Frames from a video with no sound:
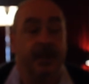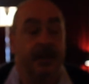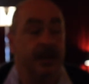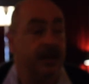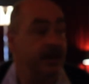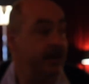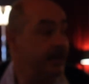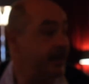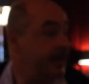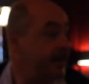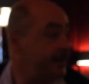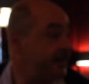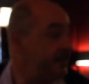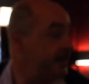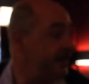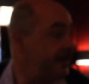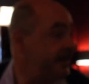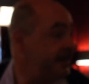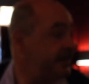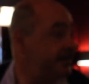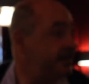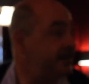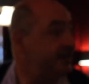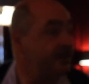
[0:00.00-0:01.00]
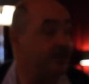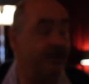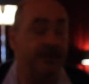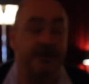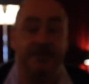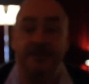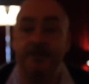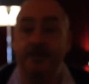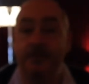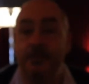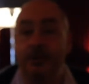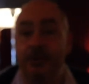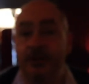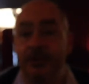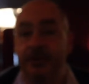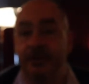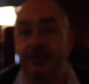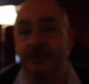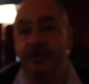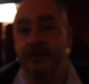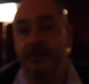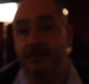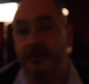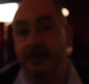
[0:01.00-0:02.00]
And then it's toys for
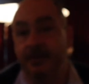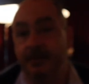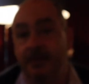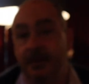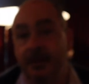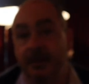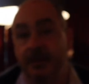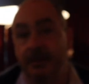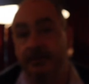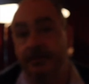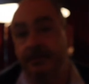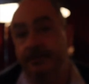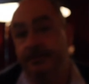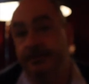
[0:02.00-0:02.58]
boys. Come on.